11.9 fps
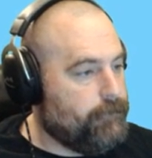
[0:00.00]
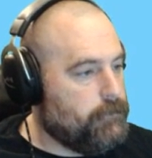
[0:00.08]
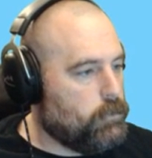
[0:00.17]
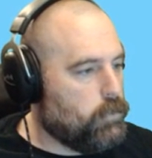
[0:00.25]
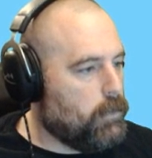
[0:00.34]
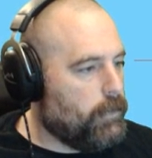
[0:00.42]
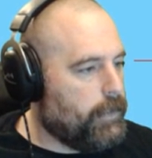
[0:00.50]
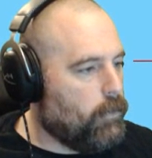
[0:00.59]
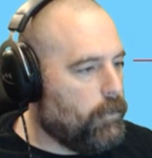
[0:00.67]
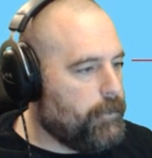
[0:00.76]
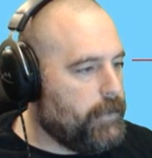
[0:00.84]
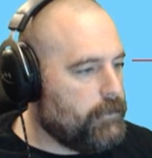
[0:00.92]
really the
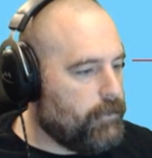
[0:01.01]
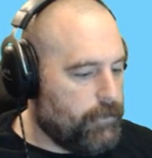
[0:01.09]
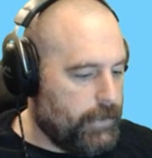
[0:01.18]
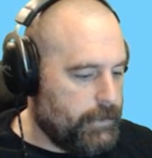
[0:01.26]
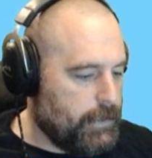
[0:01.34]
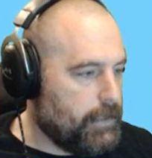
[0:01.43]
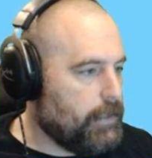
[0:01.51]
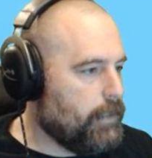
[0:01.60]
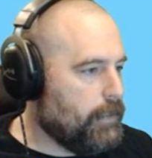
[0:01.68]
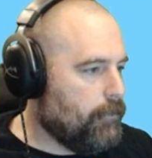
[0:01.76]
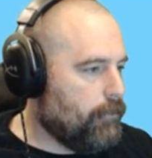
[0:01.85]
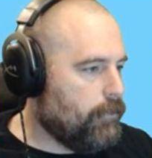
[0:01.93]
only piece of advice I can
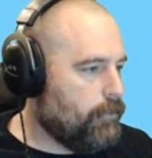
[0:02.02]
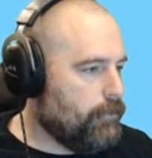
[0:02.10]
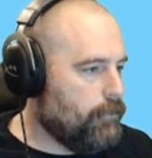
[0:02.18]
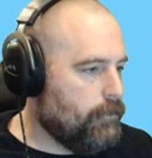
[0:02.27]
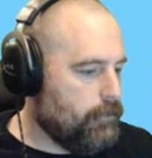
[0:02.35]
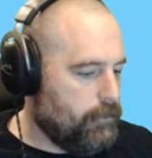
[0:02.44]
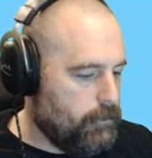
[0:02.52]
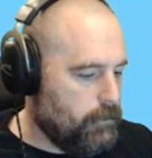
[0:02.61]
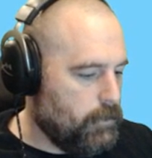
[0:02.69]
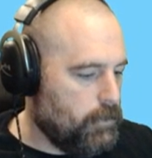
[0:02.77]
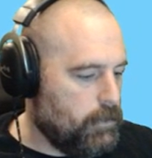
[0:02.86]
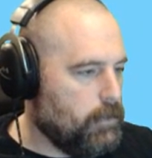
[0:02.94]
give.
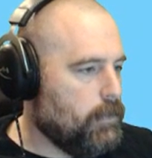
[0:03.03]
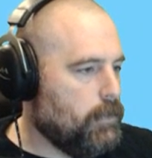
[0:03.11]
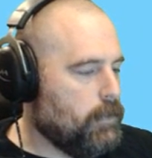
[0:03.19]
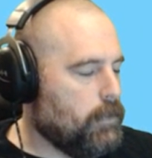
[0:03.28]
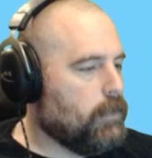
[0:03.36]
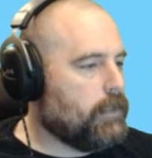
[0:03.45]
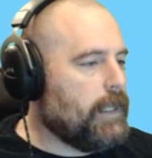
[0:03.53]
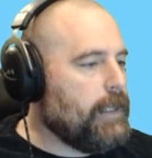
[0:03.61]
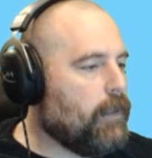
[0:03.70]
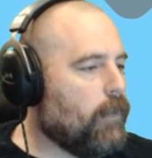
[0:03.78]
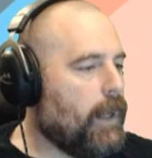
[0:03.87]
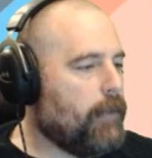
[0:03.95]
Because I
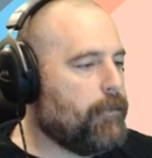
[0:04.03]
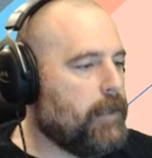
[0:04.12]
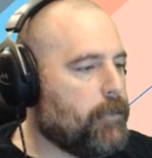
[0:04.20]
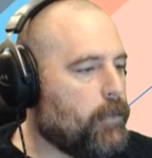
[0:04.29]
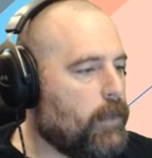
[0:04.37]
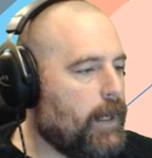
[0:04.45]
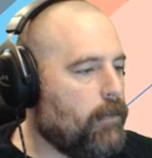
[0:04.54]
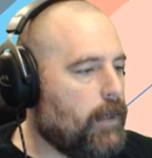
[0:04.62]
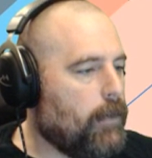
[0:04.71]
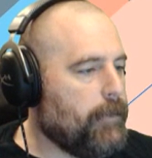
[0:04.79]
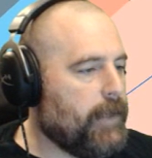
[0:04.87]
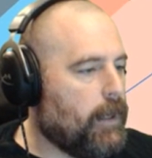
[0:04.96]
get a lot of people,
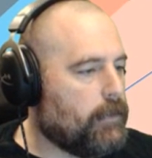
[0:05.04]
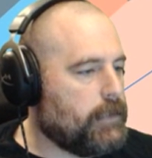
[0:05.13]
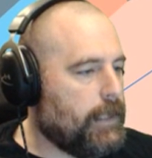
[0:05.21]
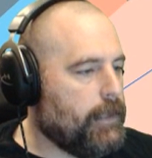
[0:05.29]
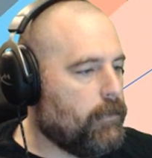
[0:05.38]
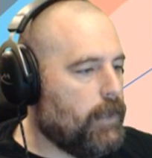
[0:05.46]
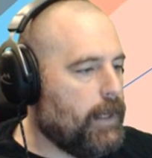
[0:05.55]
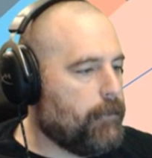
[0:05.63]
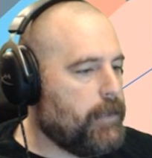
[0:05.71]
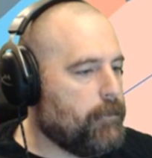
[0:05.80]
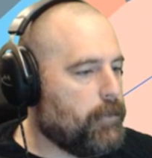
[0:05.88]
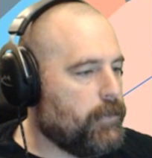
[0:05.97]
I'll be honest, I get a lot of
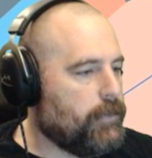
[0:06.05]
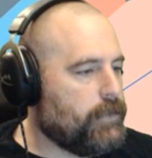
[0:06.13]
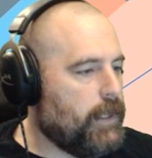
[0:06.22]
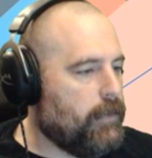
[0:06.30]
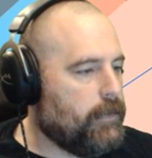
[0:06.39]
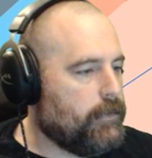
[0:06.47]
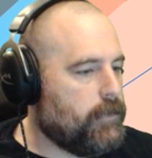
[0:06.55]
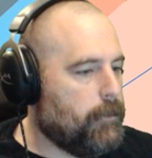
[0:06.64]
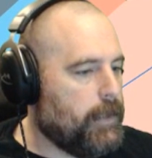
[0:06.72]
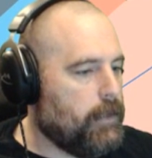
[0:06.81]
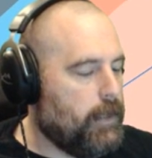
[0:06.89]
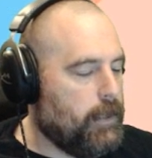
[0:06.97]
people that say this to
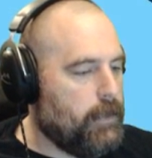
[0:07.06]
me. And